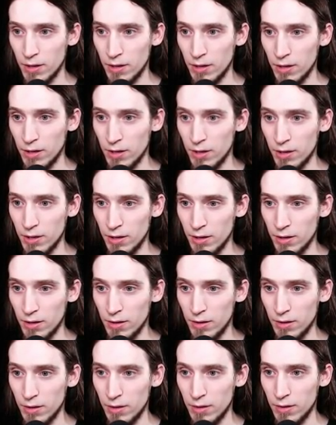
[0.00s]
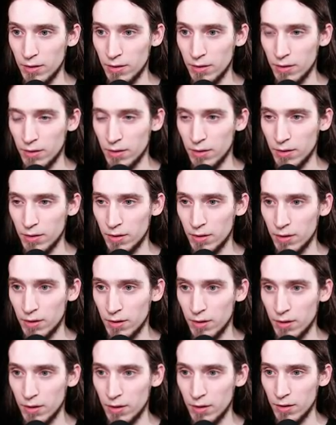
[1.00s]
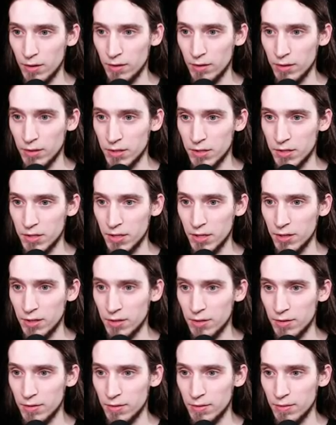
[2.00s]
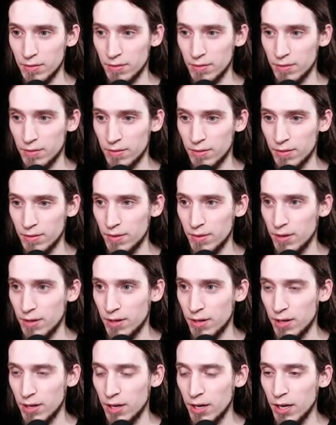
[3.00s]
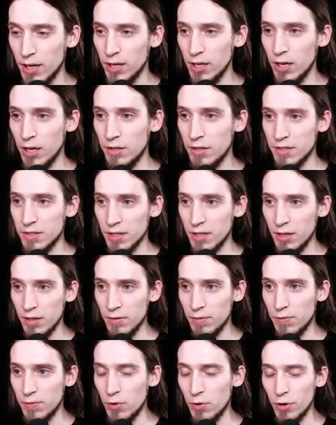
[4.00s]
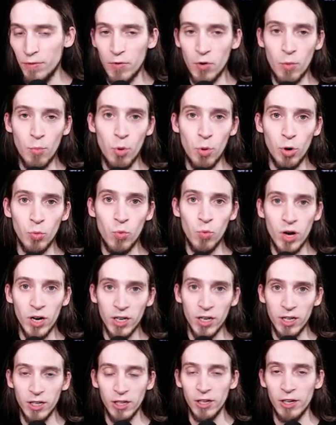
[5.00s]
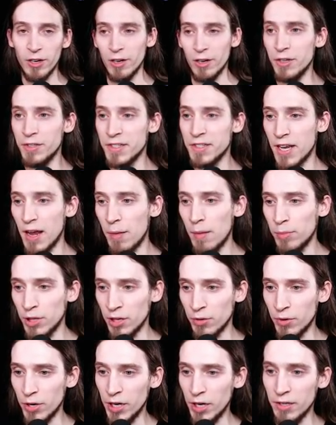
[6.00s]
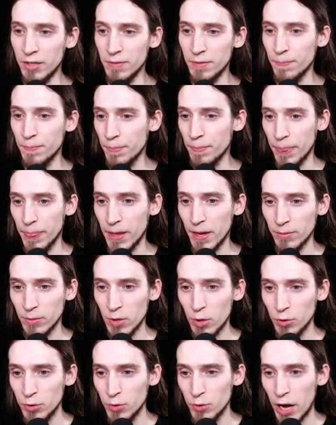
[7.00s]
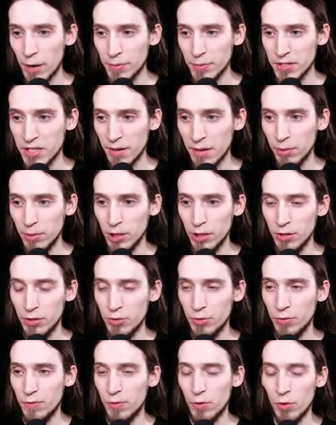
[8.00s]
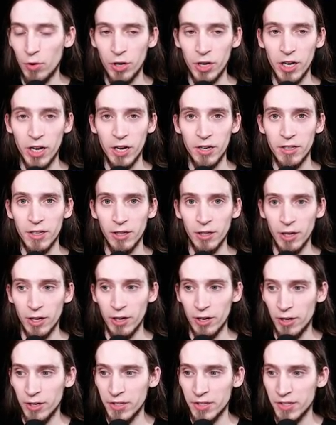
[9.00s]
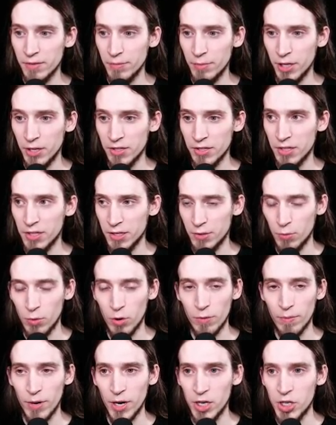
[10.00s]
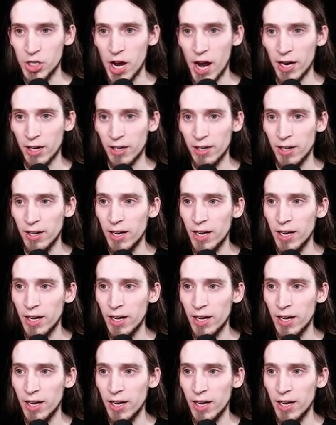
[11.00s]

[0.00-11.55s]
And this is it. It's in 44.1 kHz sampling rate. I'm going to upsample it to 48 kHz because this is what my jack